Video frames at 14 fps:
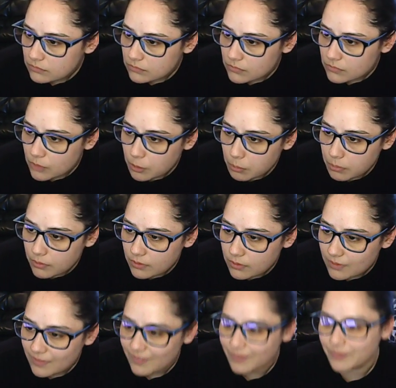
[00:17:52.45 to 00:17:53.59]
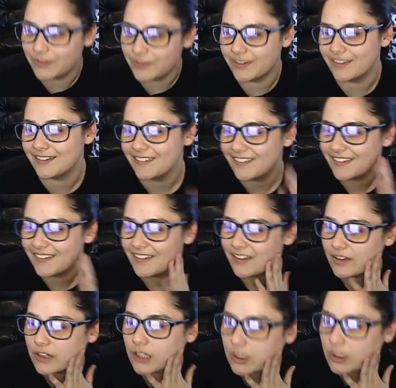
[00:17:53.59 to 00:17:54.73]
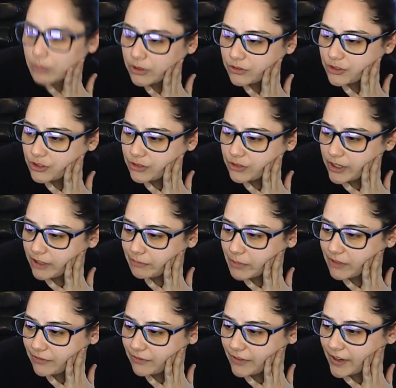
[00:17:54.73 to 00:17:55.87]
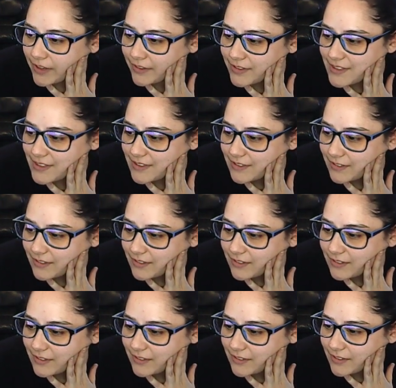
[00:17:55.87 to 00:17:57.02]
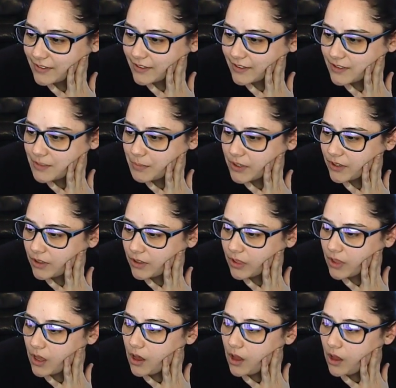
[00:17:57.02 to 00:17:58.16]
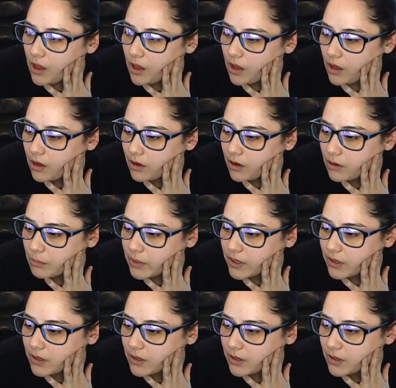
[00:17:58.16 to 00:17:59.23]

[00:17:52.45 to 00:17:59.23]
Nope. Hold on. I'm losing track of my files. It's been a long week.